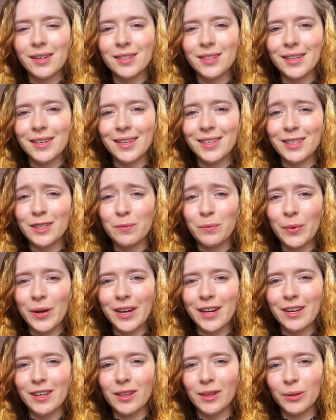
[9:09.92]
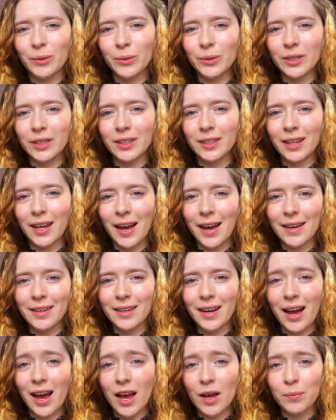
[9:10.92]
and it may look
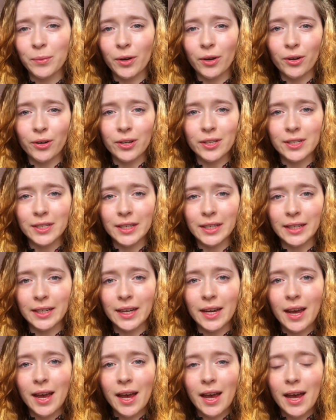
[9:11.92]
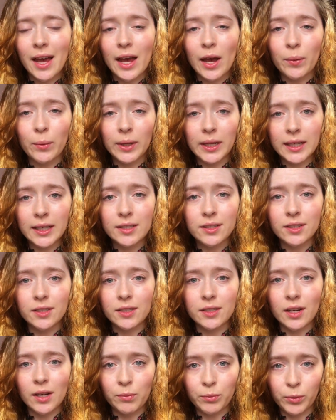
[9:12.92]
like I'm currently
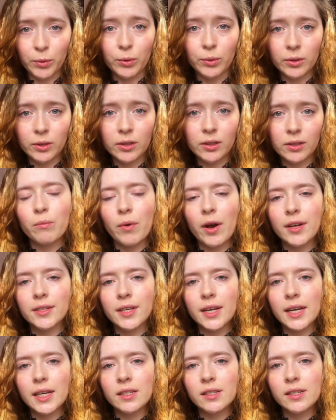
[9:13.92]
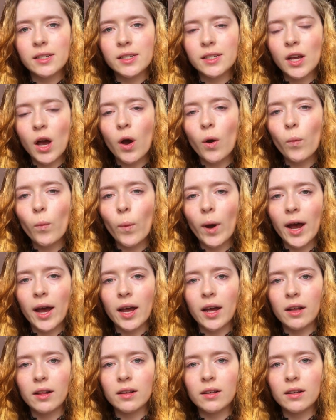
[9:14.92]
evaluated a book, but it's so
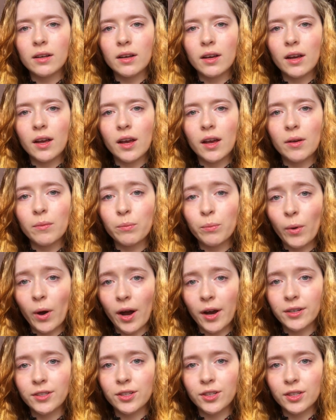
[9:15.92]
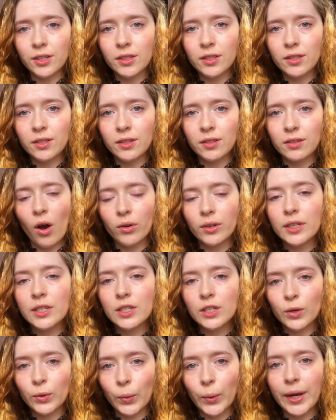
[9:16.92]
well embodied on
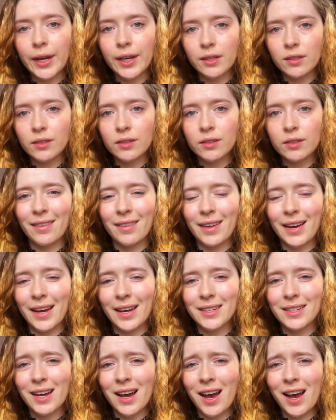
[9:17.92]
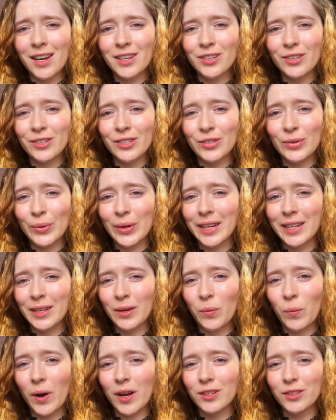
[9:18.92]
a screen that I don't
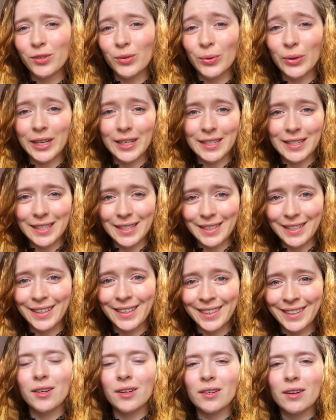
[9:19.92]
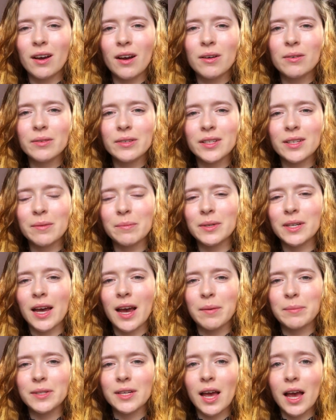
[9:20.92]
really want to read it. You know,
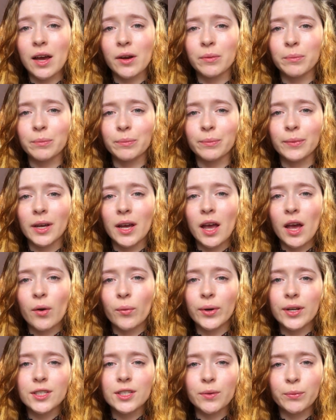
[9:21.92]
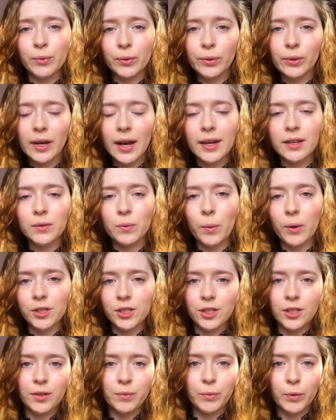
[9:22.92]
sometimes I'm read a book and
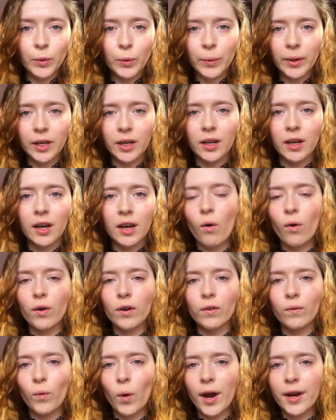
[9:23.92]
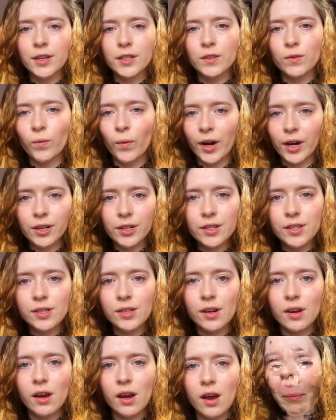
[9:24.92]
watch the movie, or vice
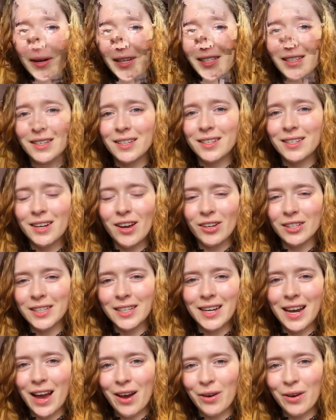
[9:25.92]
versa, but not